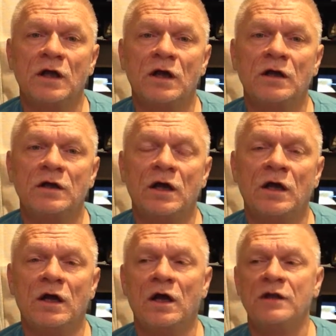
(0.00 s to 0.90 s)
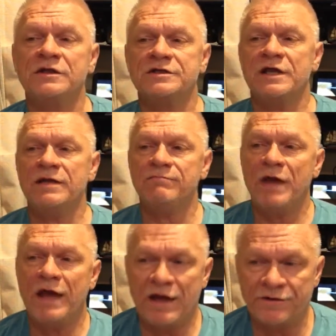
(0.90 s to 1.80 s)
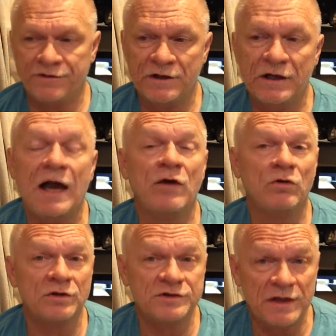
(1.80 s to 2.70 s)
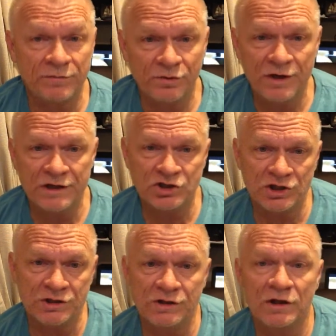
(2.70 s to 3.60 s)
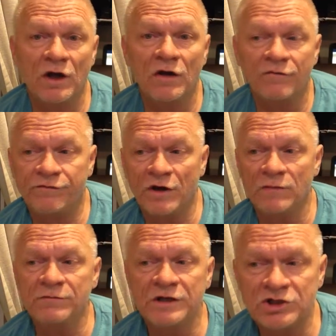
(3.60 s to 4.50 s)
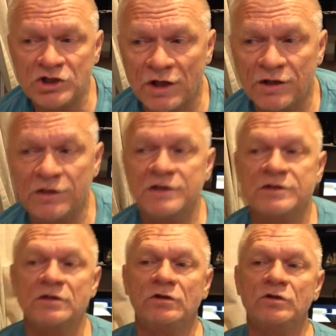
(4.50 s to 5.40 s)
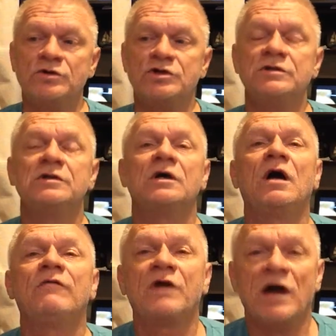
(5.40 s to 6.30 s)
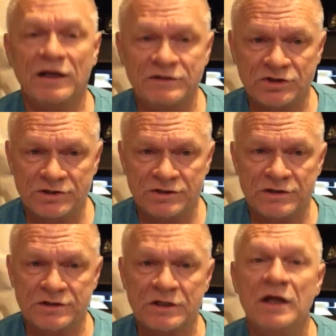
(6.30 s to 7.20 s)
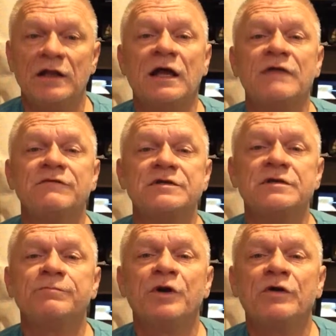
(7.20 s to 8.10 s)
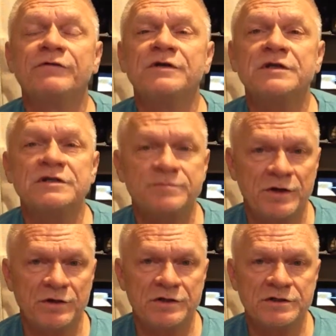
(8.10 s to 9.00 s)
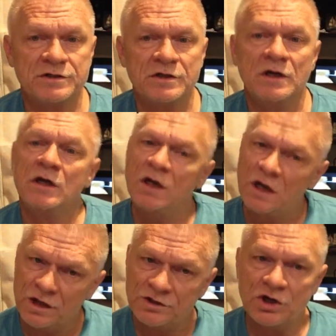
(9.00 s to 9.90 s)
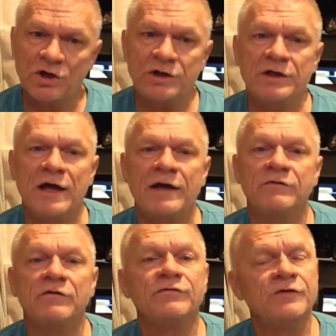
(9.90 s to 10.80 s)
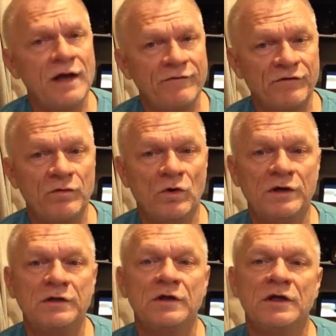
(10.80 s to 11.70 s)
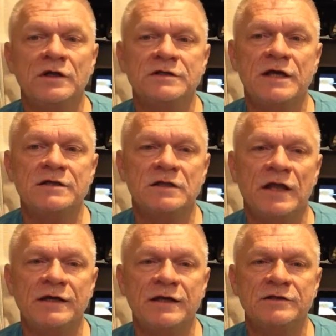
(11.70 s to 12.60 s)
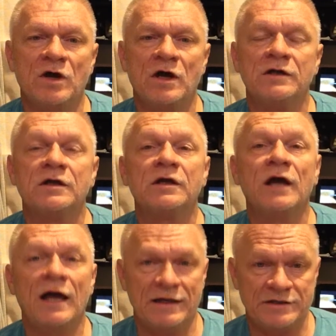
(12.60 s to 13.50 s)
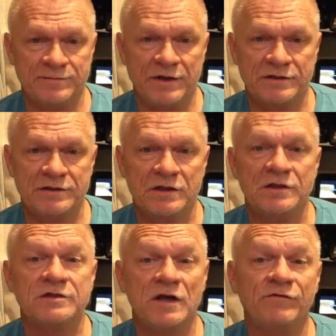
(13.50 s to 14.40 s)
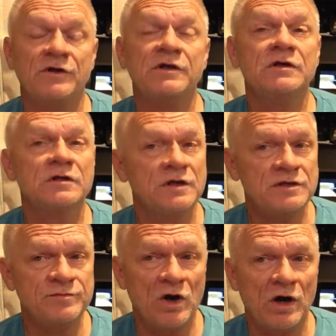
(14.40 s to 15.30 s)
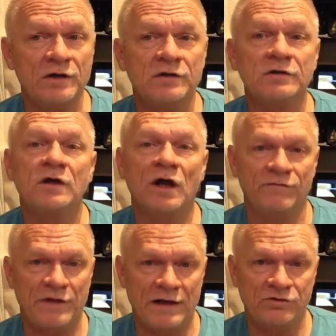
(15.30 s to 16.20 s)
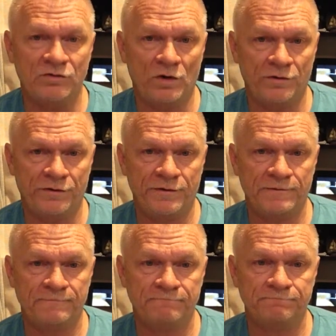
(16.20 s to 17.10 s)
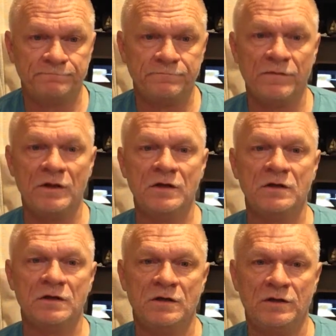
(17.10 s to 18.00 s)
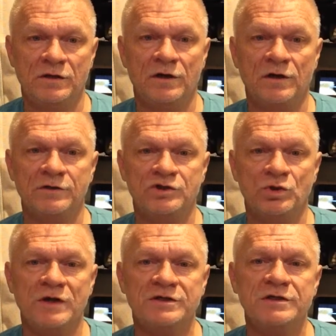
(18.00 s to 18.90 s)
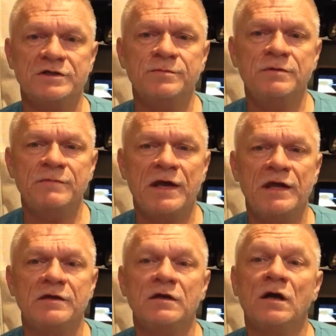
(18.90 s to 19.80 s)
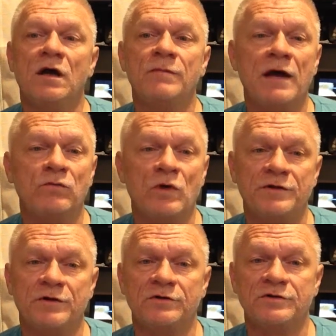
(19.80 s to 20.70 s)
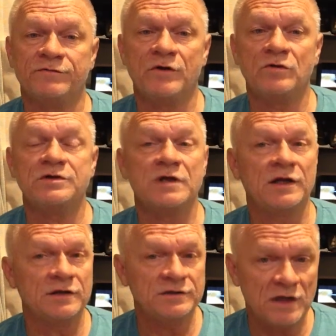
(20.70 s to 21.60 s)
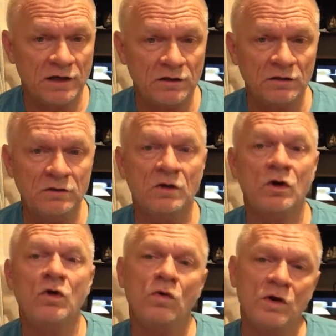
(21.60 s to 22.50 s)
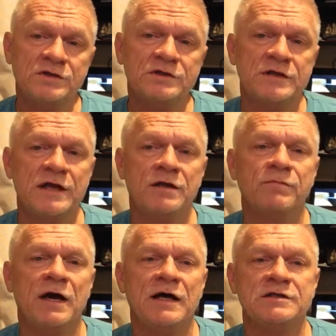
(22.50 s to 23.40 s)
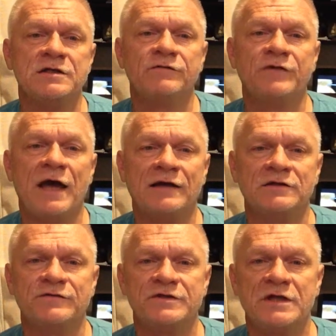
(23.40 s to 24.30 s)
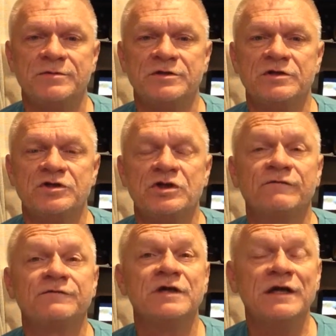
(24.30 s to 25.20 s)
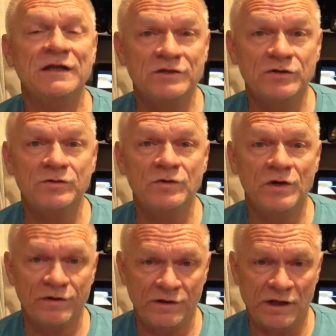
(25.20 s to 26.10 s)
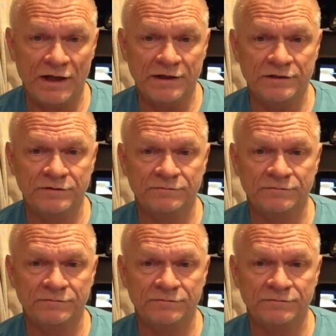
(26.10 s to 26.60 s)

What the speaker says: on the same path. Our separation from each other is an illusion of consciousness. Life is an imperfect experience, a journey that, for everyone, contains light and dark aspects. Suffering is part of that growth. There are choices to be made about whether to focus on the tunnel or to take positive, active steps to shift into the light.